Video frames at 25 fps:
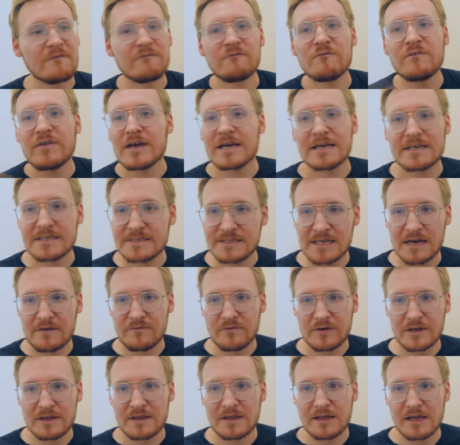fix
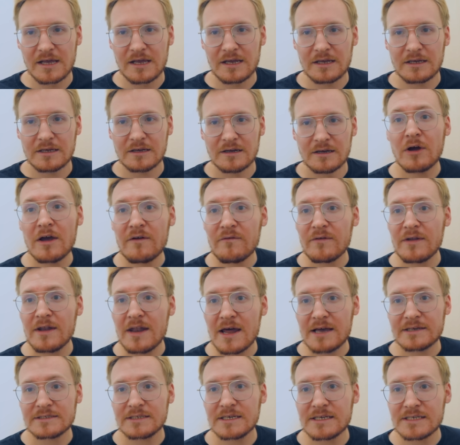everything. I'm not even
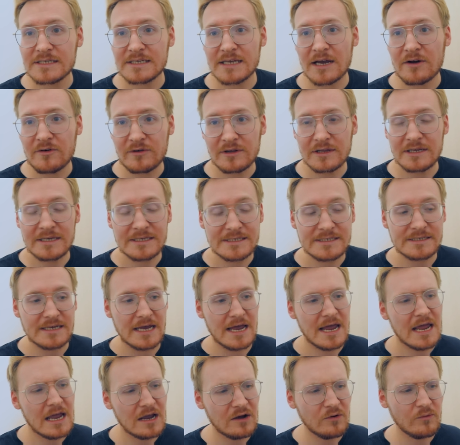necessarily
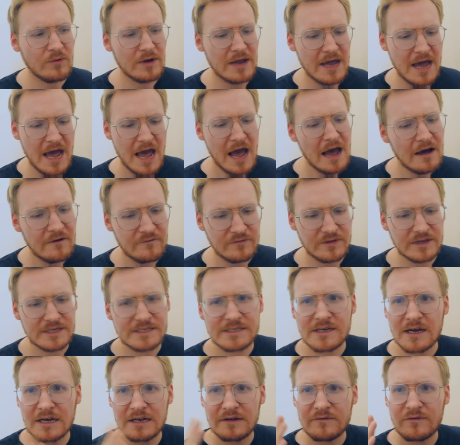saying we have
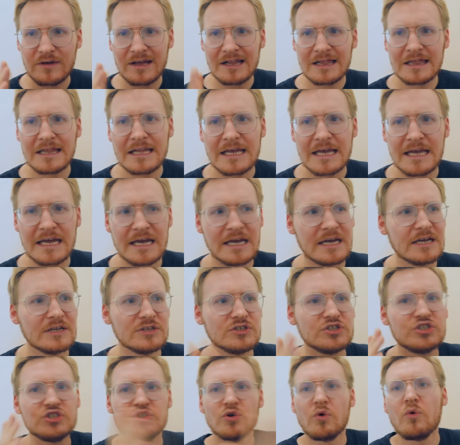this kind of
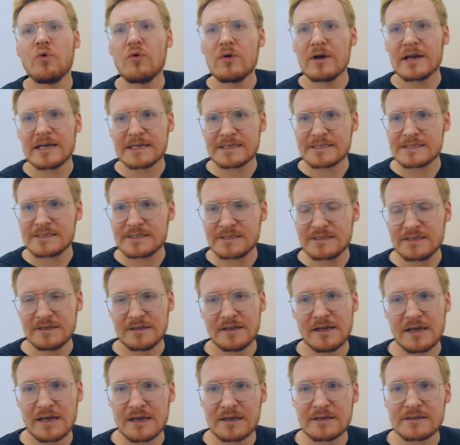clear choice to
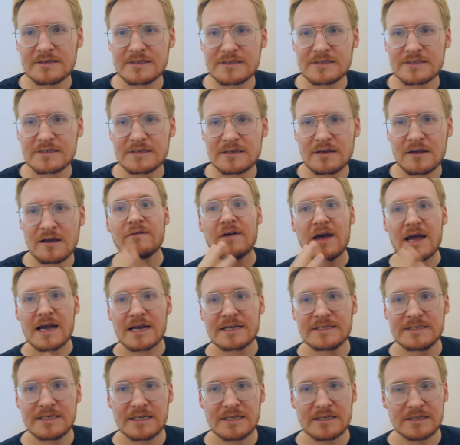this. But the
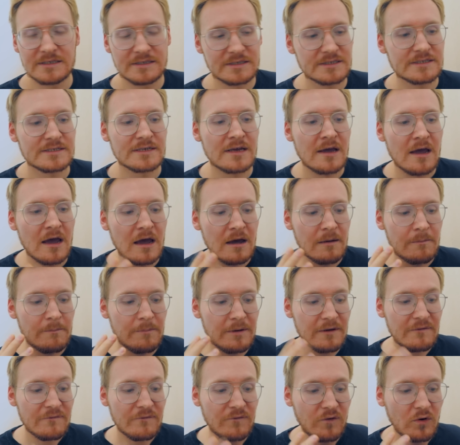fact is,
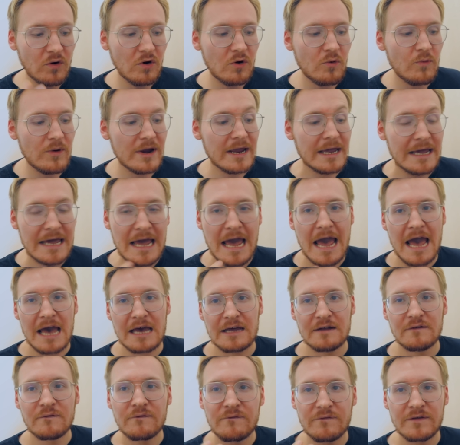before we
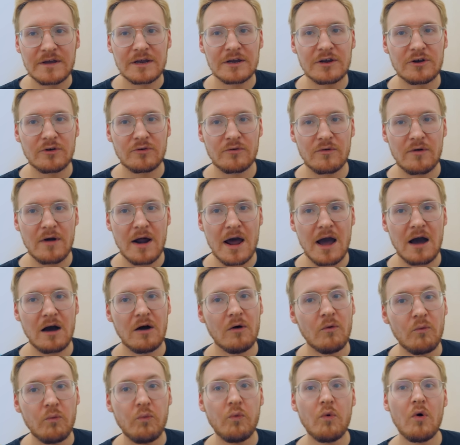can figure
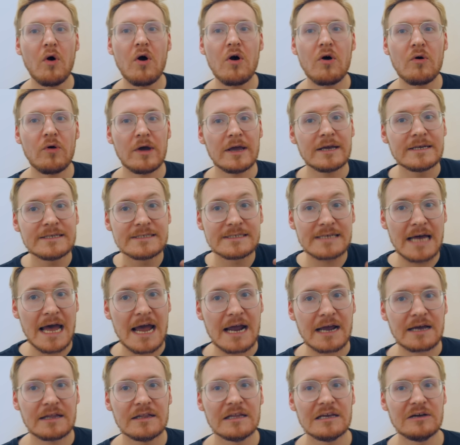out what
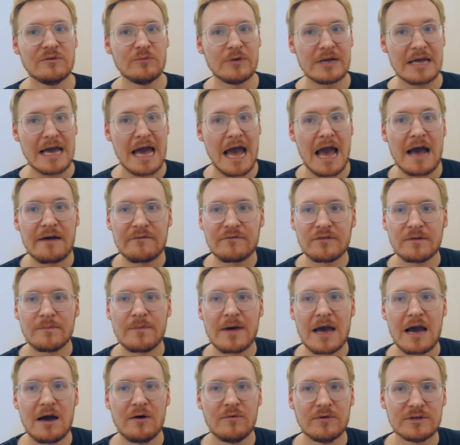exactly we have the
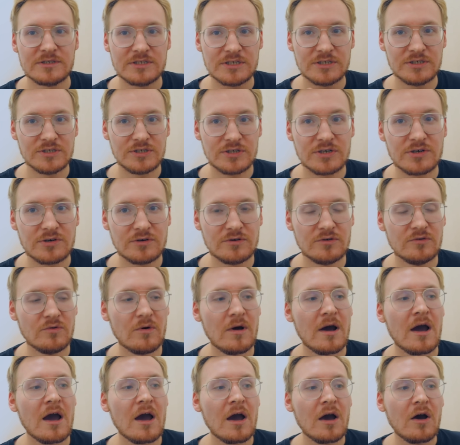power to
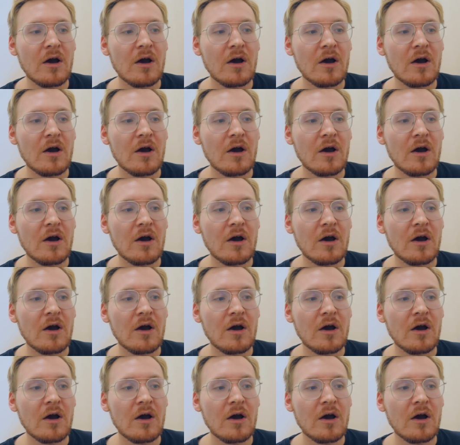do,